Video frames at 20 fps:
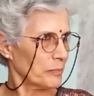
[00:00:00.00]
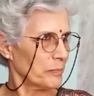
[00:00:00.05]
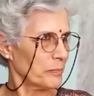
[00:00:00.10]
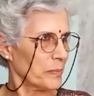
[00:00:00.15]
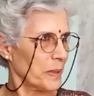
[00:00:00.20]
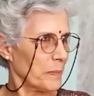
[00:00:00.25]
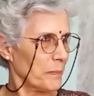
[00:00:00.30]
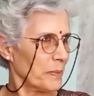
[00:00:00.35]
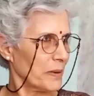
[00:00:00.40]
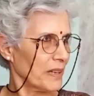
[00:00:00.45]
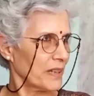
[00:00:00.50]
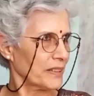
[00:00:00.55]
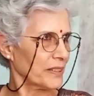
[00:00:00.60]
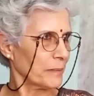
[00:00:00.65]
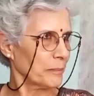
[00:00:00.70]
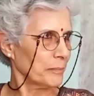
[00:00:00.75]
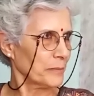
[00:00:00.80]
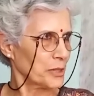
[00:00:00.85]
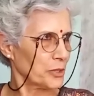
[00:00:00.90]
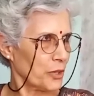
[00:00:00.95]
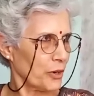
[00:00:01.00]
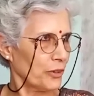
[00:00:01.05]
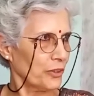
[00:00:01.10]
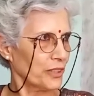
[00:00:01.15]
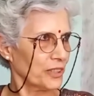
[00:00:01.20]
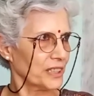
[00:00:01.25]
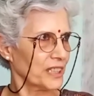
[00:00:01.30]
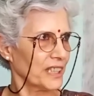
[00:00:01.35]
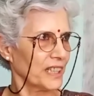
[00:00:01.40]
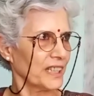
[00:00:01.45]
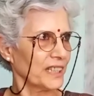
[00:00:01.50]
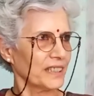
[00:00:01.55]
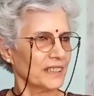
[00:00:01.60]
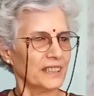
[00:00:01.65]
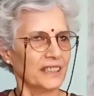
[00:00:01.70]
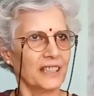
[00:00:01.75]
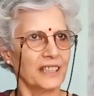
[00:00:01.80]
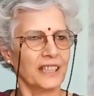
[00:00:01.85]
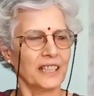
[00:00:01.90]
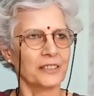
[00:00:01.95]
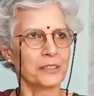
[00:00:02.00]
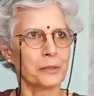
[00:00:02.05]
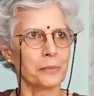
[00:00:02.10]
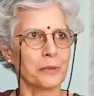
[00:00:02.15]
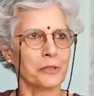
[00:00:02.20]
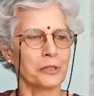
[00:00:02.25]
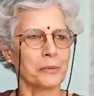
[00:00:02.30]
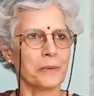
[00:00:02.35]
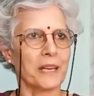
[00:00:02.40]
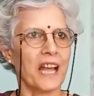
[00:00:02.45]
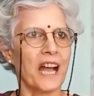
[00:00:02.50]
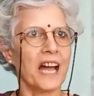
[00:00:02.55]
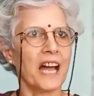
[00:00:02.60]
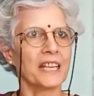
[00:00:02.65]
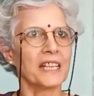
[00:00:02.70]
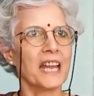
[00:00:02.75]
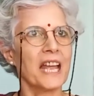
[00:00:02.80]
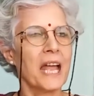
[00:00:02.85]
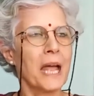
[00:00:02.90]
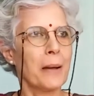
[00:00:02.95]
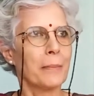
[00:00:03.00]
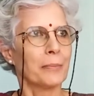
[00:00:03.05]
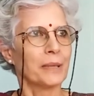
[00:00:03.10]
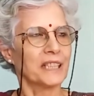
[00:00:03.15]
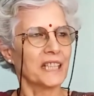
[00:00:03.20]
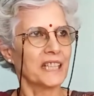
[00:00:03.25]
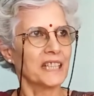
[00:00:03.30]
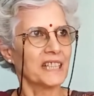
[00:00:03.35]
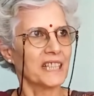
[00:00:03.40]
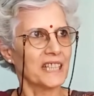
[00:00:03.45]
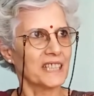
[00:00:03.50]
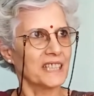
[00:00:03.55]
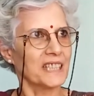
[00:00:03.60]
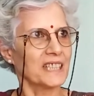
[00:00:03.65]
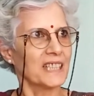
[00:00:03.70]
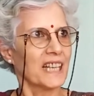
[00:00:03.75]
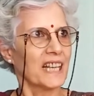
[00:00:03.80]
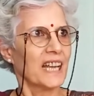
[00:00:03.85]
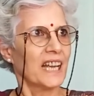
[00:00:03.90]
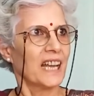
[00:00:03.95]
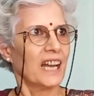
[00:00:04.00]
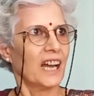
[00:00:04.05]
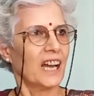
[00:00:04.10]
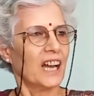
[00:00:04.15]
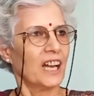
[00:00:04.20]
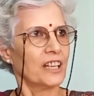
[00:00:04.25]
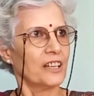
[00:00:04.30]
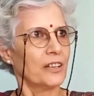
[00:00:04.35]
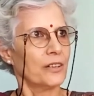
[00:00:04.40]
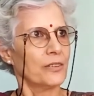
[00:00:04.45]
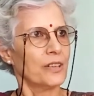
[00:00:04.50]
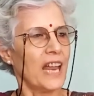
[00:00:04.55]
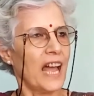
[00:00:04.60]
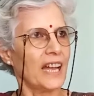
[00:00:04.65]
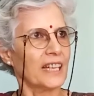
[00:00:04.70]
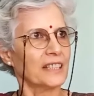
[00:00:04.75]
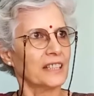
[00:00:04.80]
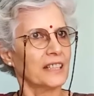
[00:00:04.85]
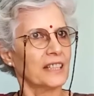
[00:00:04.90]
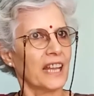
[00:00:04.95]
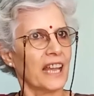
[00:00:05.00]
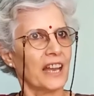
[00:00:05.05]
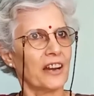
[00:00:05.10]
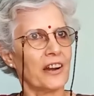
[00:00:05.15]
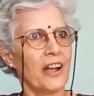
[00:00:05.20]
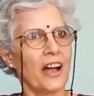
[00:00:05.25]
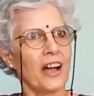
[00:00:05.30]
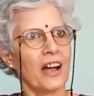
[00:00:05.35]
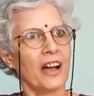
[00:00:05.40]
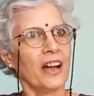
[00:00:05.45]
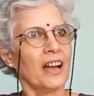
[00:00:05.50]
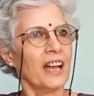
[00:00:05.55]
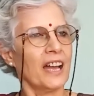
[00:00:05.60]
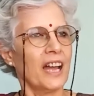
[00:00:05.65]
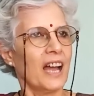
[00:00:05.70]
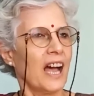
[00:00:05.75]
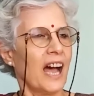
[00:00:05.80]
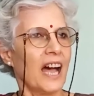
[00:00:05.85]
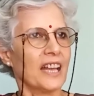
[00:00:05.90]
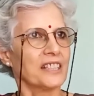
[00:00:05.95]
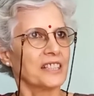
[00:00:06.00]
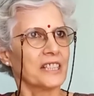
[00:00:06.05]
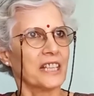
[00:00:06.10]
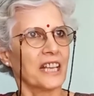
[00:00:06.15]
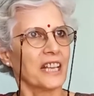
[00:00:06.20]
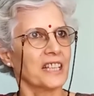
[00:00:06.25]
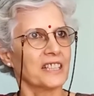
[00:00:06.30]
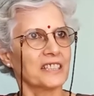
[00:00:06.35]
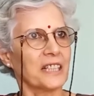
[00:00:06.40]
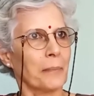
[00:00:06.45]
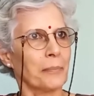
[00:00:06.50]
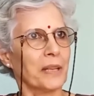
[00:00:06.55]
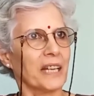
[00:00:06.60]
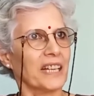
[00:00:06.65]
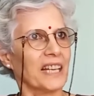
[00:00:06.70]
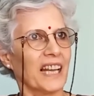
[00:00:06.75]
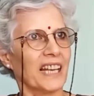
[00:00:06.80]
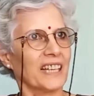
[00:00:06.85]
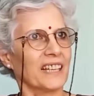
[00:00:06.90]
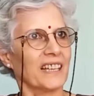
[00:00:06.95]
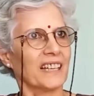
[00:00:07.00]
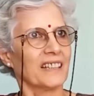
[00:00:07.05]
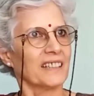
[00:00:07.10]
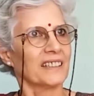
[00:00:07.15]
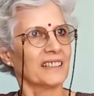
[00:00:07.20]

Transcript: the majority are supposed to be Han. But in this Yunnan, there are something like